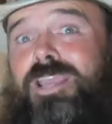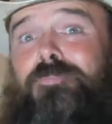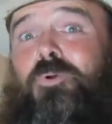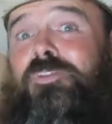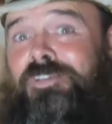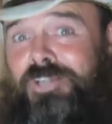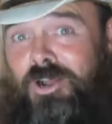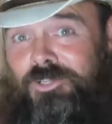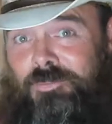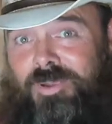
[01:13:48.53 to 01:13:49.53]
way more than
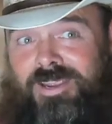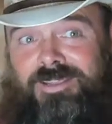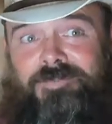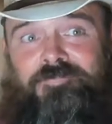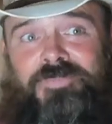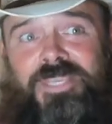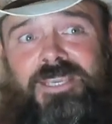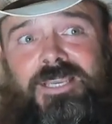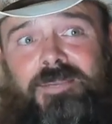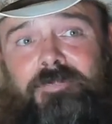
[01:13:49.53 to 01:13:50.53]
y'all are paying
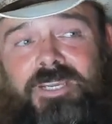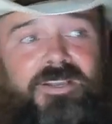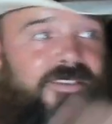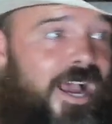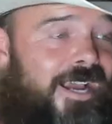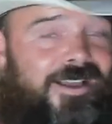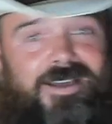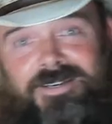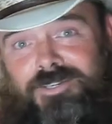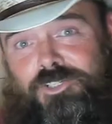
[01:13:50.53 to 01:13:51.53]
because I
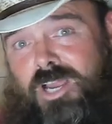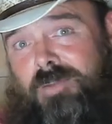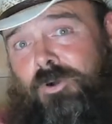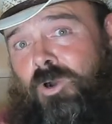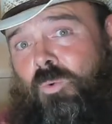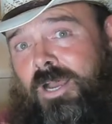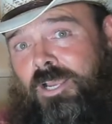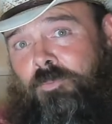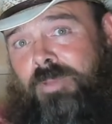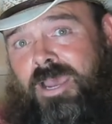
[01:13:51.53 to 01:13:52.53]
got into Jobber a
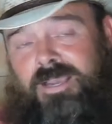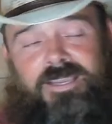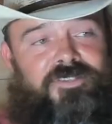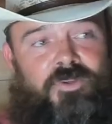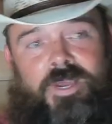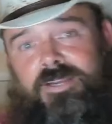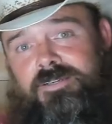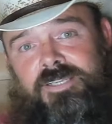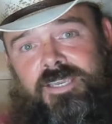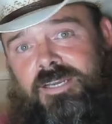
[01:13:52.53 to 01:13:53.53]
while back. So I
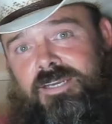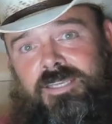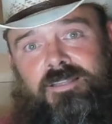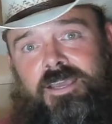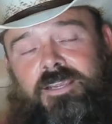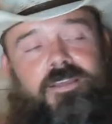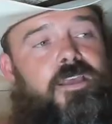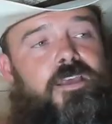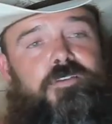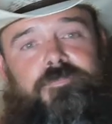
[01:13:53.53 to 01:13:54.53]
didn't get any, like,
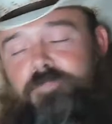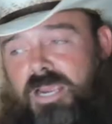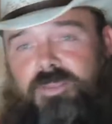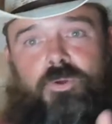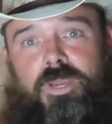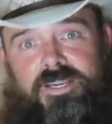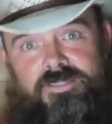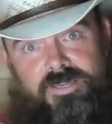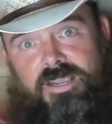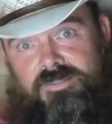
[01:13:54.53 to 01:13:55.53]
by the way,
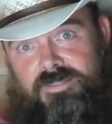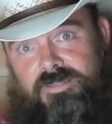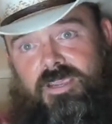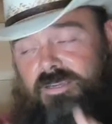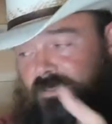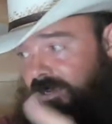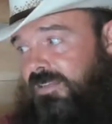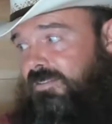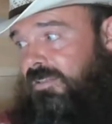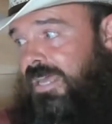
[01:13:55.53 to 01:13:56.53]
today's the day,
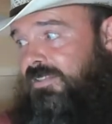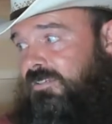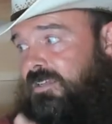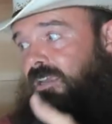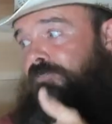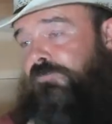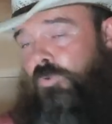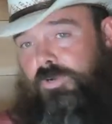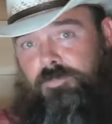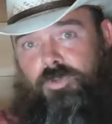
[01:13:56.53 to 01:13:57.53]
today's the last day,
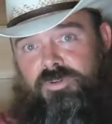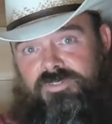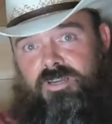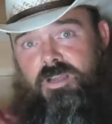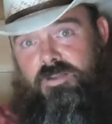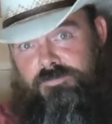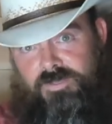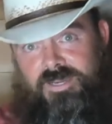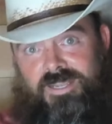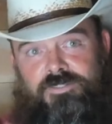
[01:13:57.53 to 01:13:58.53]
40% off for
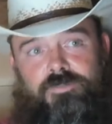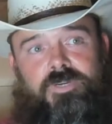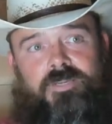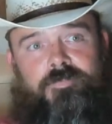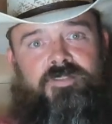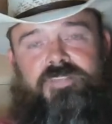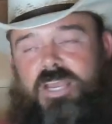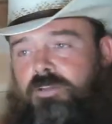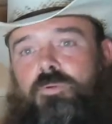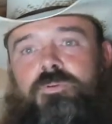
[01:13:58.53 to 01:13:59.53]
the next three months.
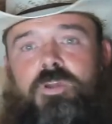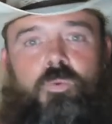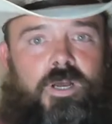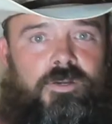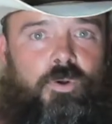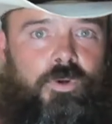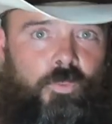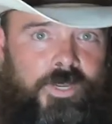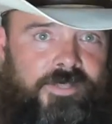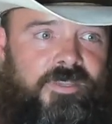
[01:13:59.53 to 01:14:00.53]
I don't know what or
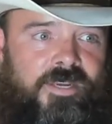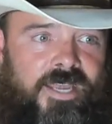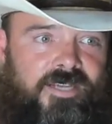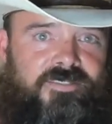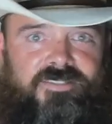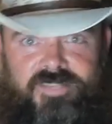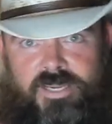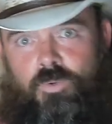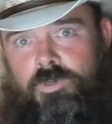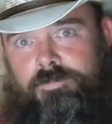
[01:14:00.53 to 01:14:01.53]
when the next
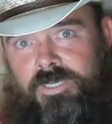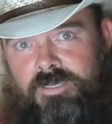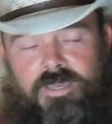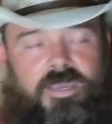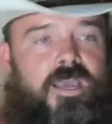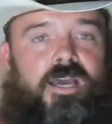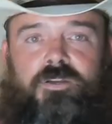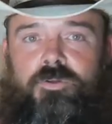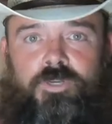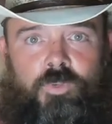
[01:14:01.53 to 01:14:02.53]
sale will be I
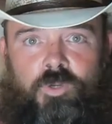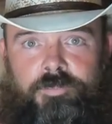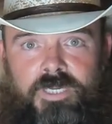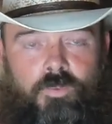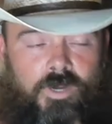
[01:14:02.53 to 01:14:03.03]
know there will be